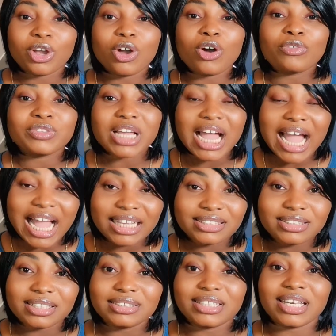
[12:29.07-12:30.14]
of the
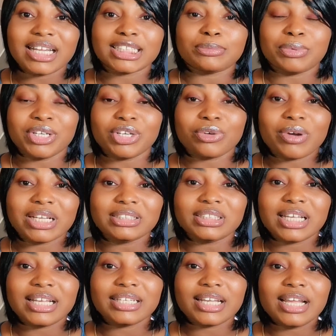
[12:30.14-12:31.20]
access that has been
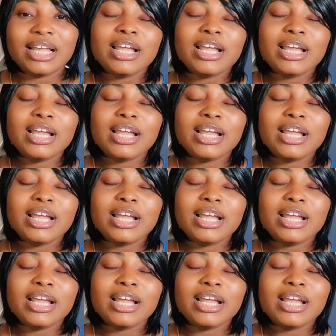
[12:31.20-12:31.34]
granted,